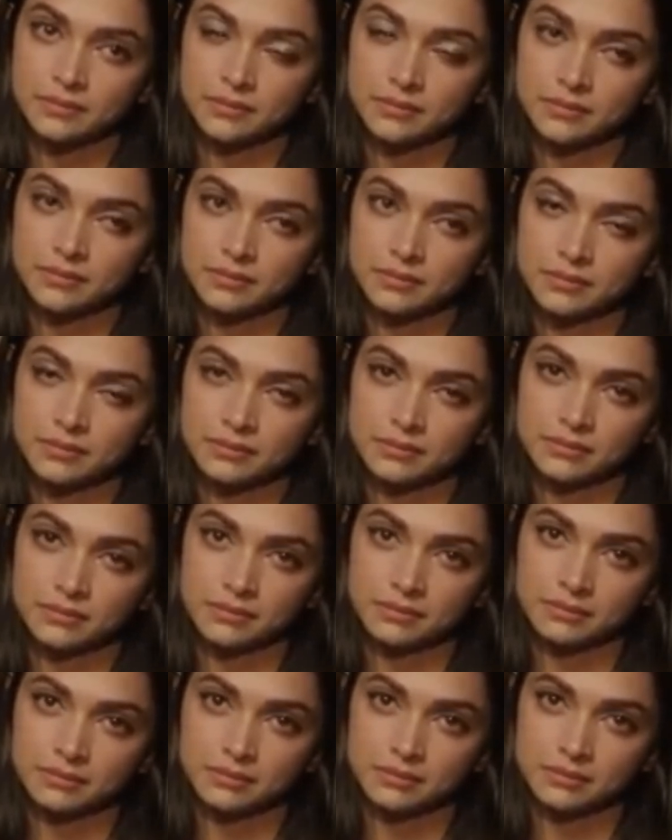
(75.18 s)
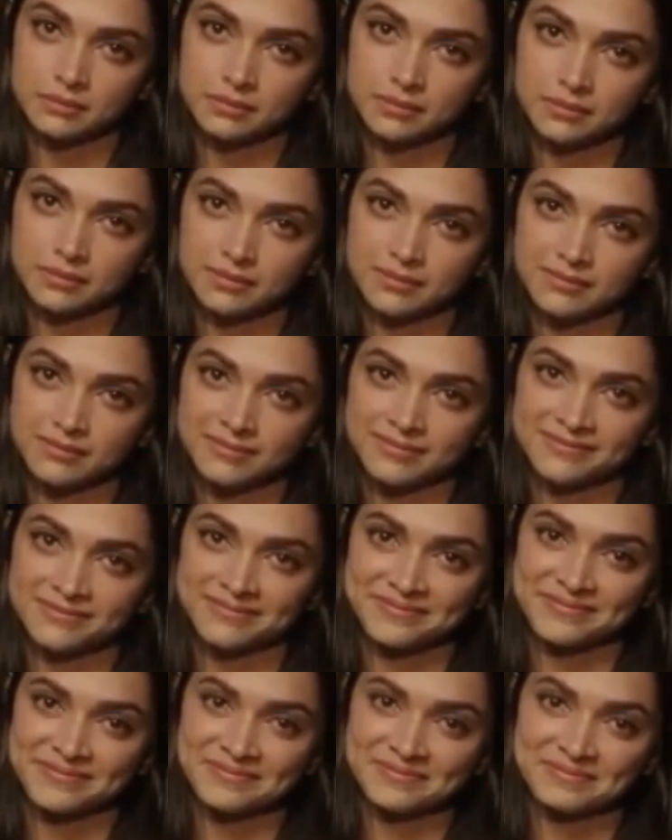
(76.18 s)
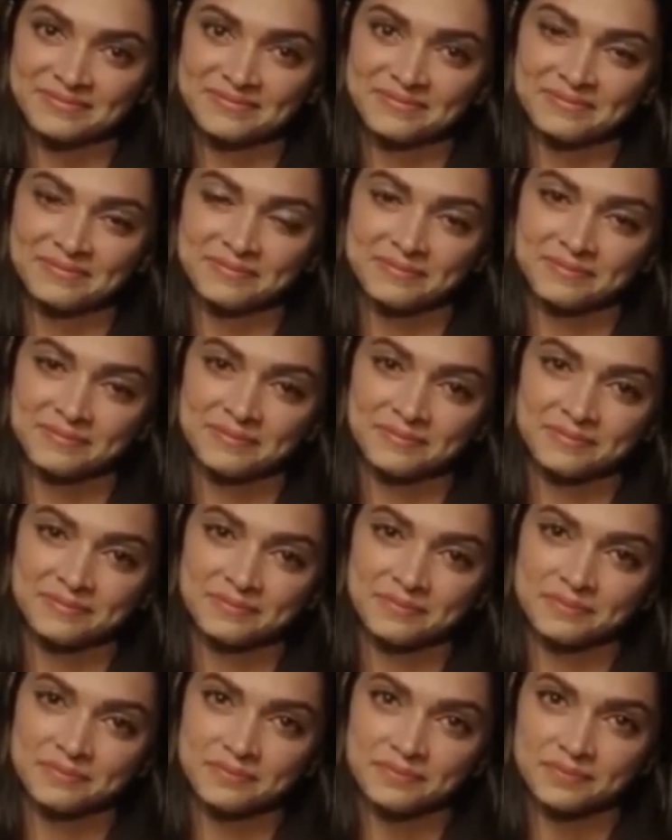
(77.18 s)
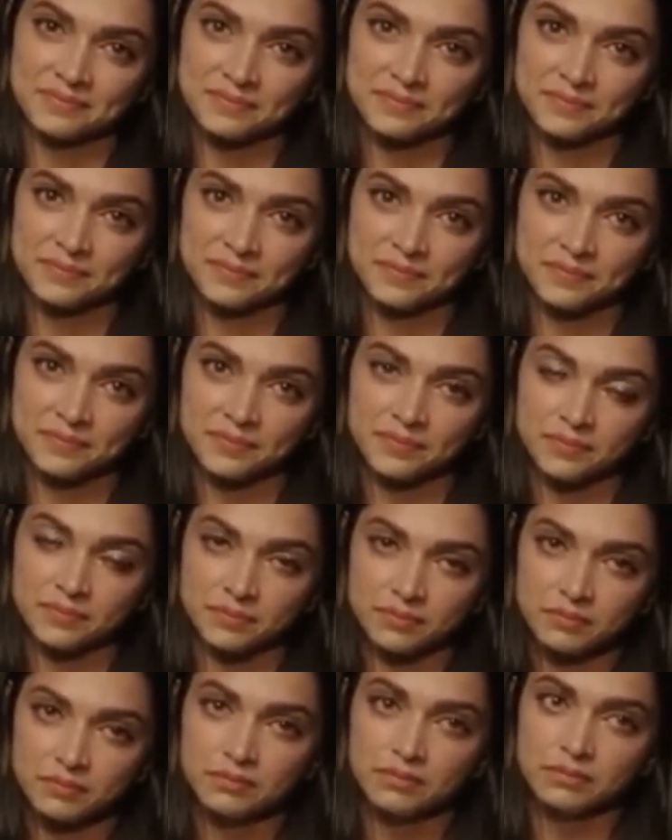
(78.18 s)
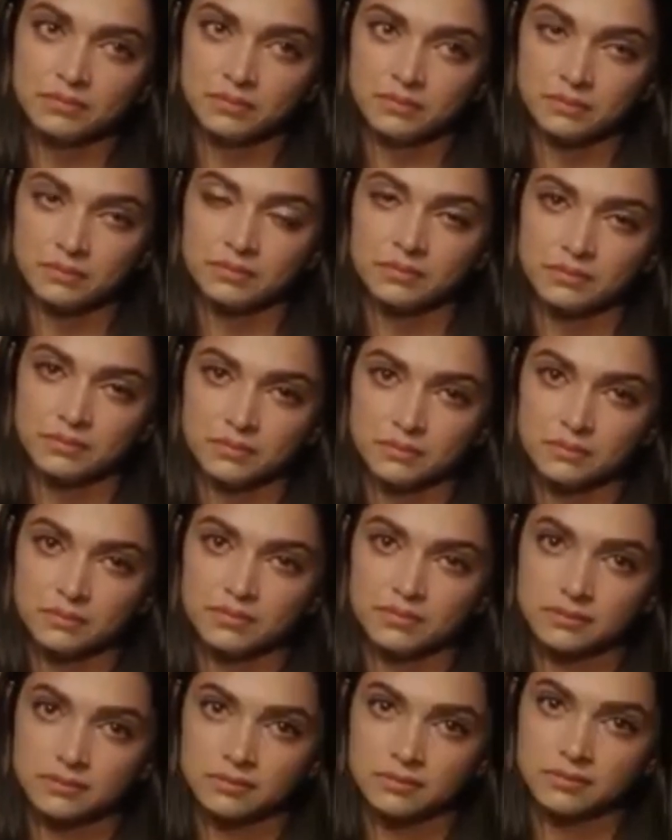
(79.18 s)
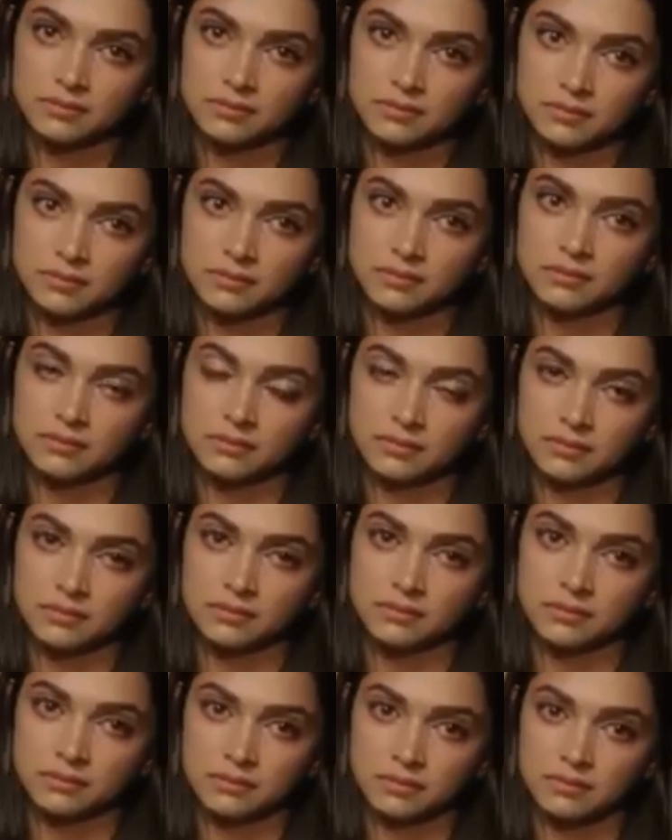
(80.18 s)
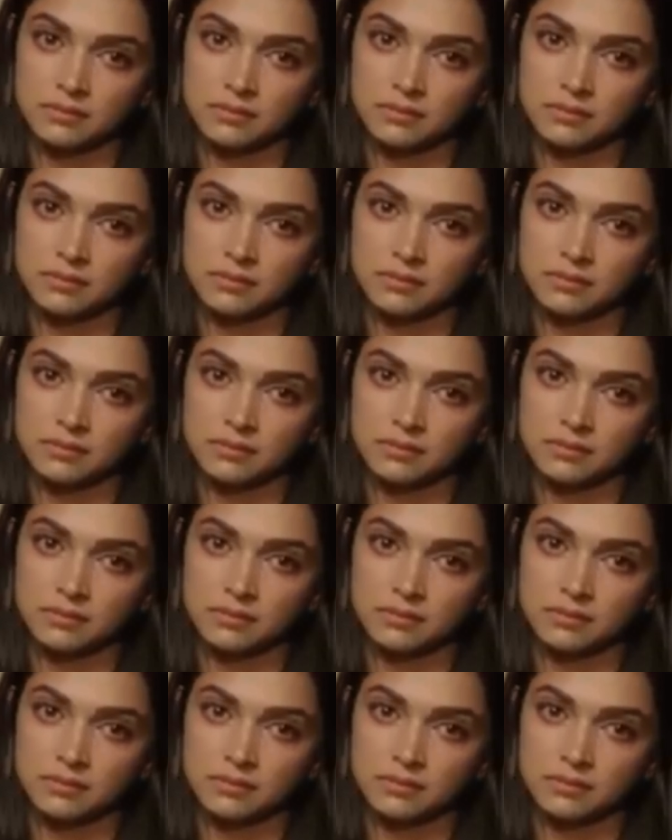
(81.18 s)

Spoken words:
Nobody speaks.